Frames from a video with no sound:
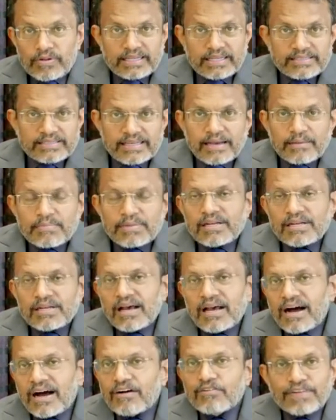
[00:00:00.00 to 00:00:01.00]
We will
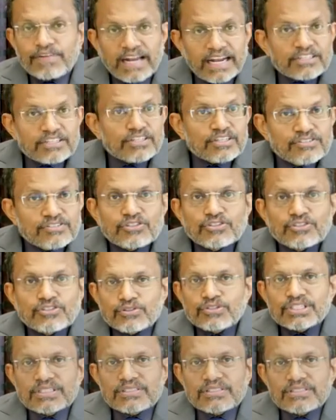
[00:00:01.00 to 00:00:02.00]
examine how financial
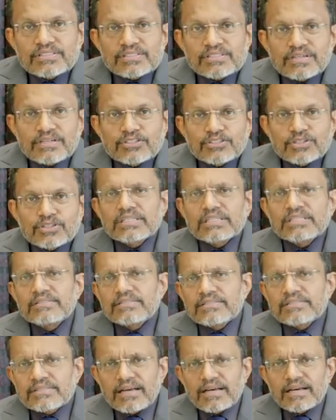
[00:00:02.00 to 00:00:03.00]
institutions should
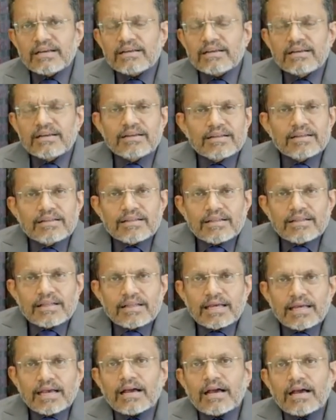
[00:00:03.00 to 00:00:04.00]
consider
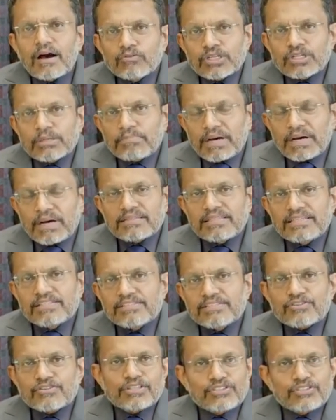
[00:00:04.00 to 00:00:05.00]
their
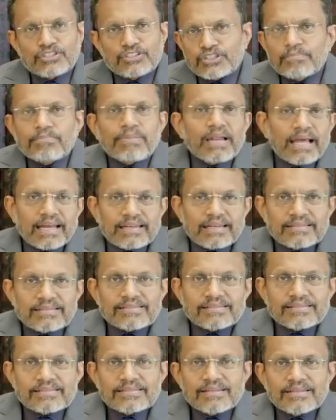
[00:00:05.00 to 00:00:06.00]
counterparties' transition
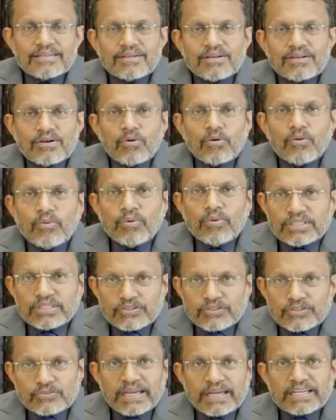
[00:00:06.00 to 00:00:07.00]
plans
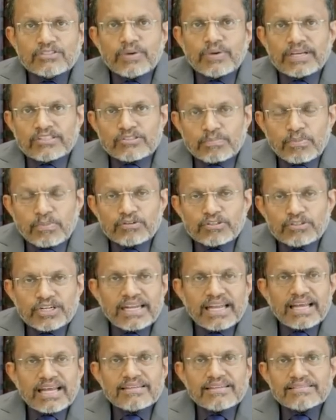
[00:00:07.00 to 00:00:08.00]
with respect to
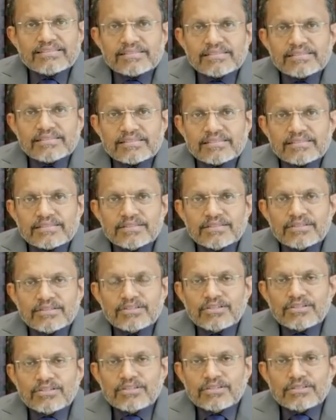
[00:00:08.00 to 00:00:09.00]
exposure analysis,
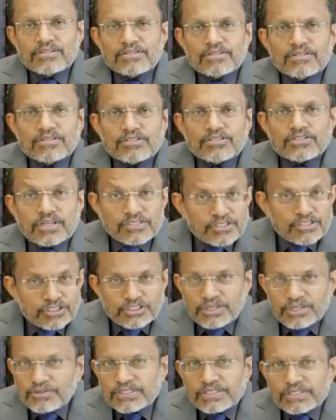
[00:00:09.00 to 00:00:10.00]

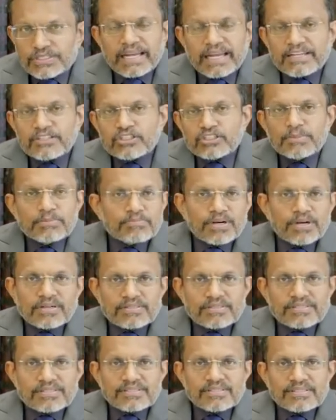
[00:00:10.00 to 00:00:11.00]
transition risk management
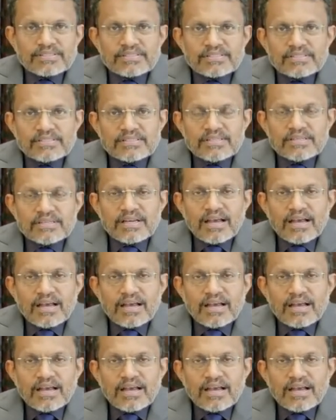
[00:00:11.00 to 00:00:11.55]
processes,